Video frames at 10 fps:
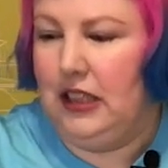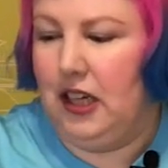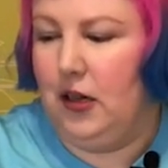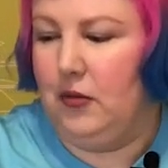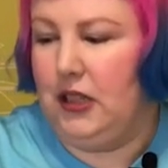
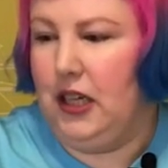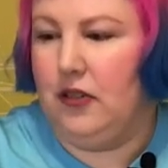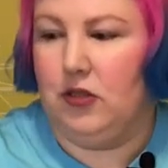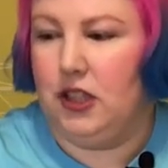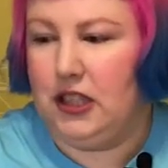Um,
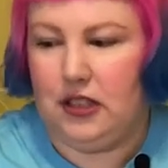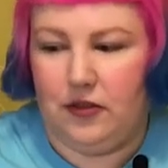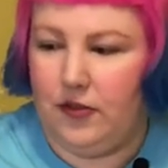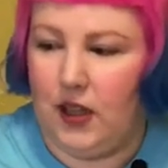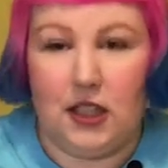yeah, really
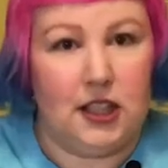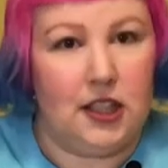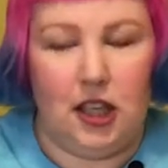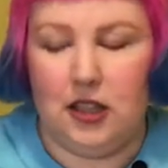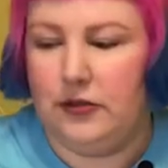fun and
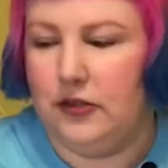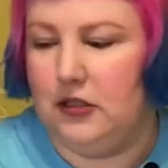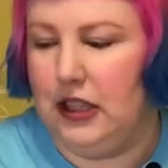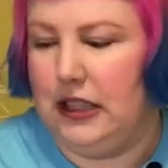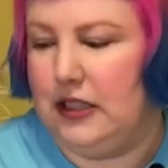
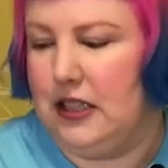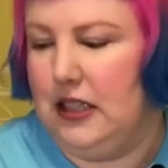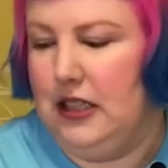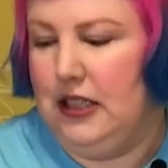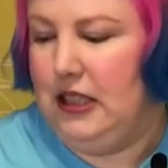colorful, and
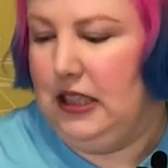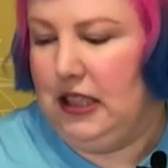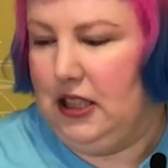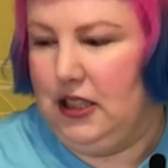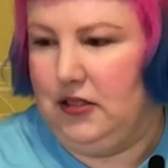
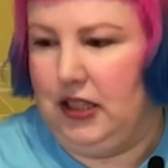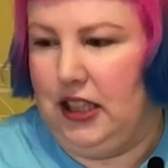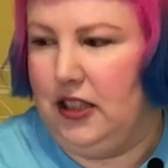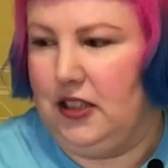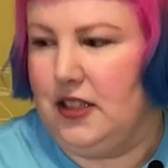uh,
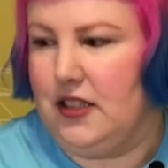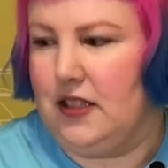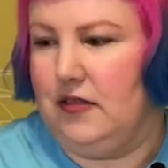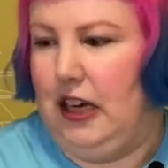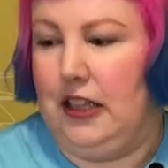yeah,
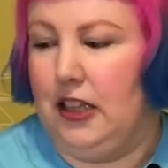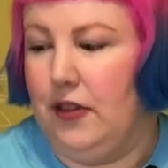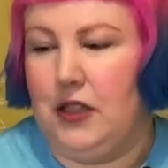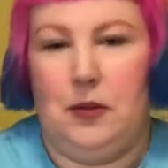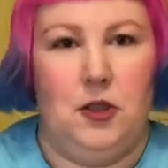just I
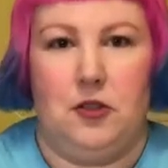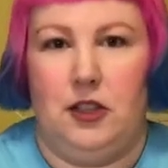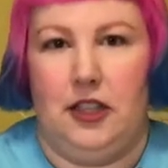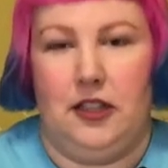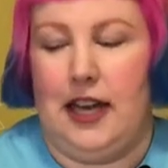love the imagery.